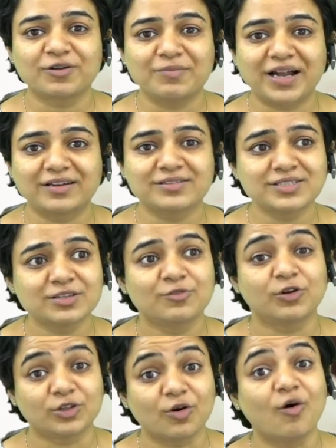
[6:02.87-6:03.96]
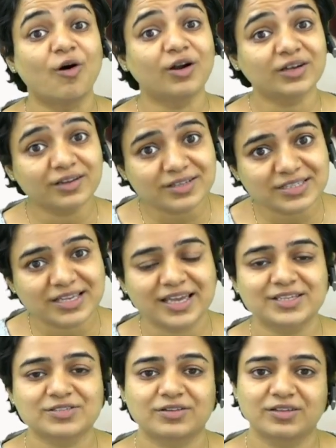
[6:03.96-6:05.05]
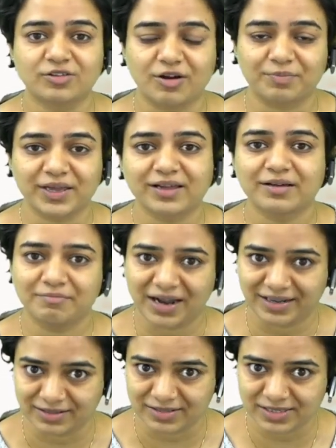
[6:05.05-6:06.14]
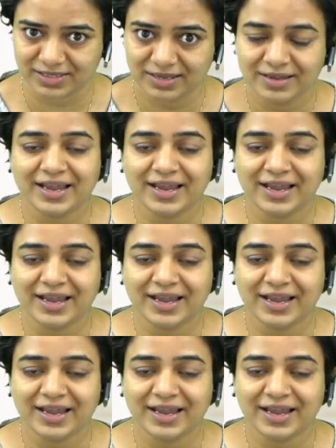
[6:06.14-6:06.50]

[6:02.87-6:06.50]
matters. What the author says on the topic matters.